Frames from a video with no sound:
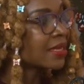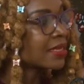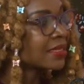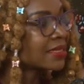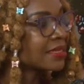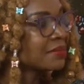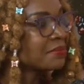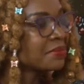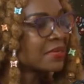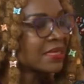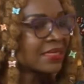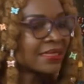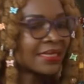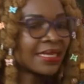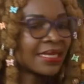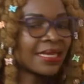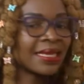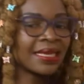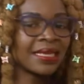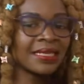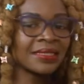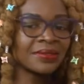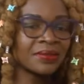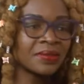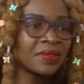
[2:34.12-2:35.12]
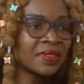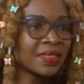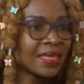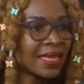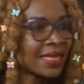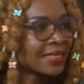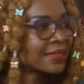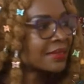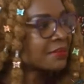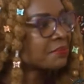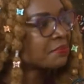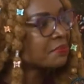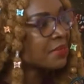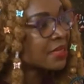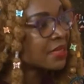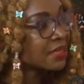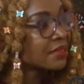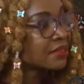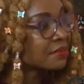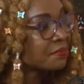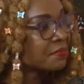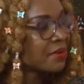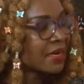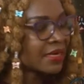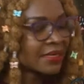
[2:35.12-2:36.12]
We can simply say lessons learned,
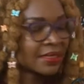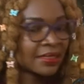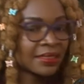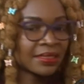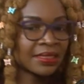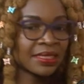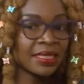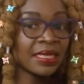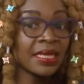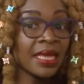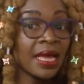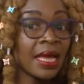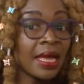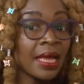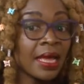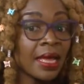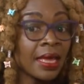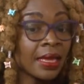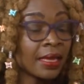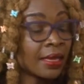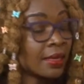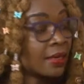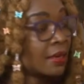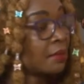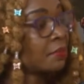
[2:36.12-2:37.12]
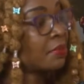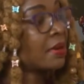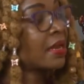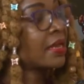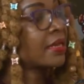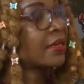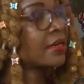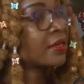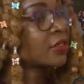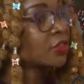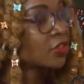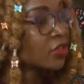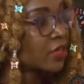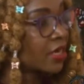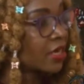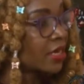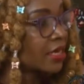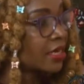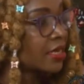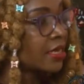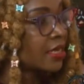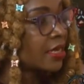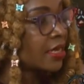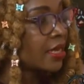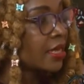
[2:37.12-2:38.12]
best practice here can apply
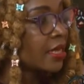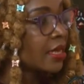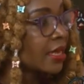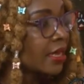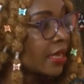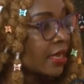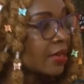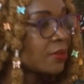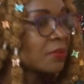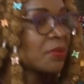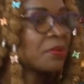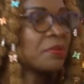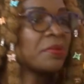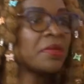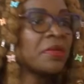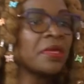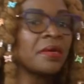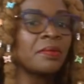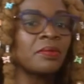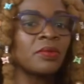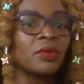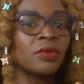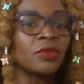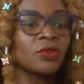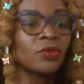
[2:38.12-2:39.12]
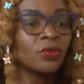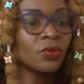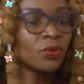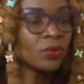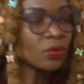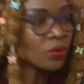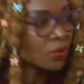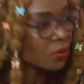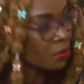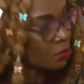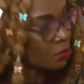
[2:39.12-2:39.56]
nationally. Can we be able to